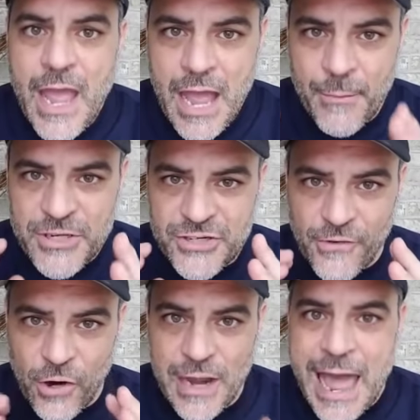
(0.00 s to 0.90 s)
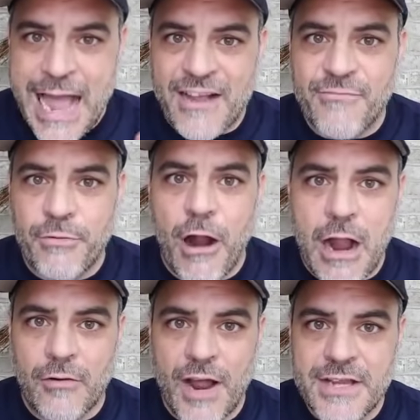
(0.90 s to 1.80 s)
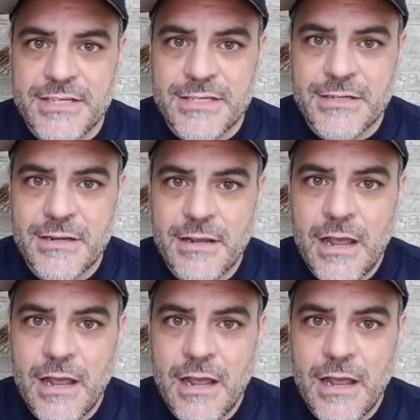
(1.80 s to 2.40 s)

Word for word: how much of our lack of progress